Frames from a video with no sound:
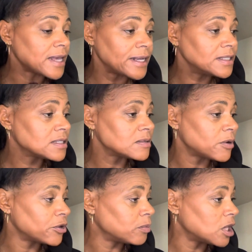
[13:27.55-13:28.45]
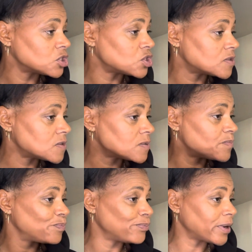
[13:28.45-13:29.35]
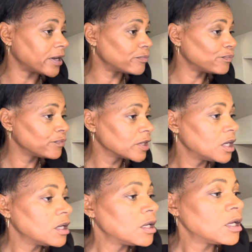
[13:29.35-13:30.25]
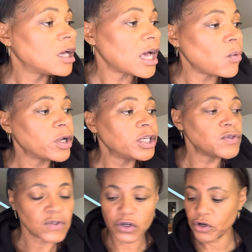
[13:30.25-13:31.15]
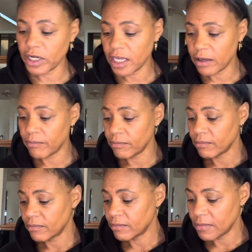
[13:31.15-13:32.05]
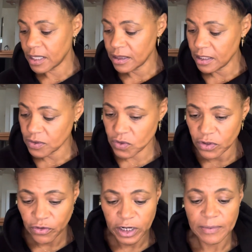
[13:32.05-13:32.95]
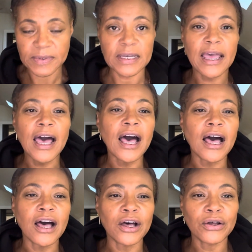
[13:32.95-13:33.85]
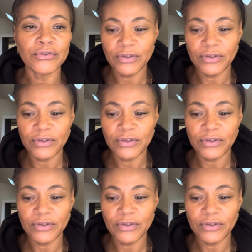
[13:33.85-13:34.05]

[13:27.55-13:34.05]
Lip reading: I need some other blushes, but I want to use a cream, and these are the creams I have.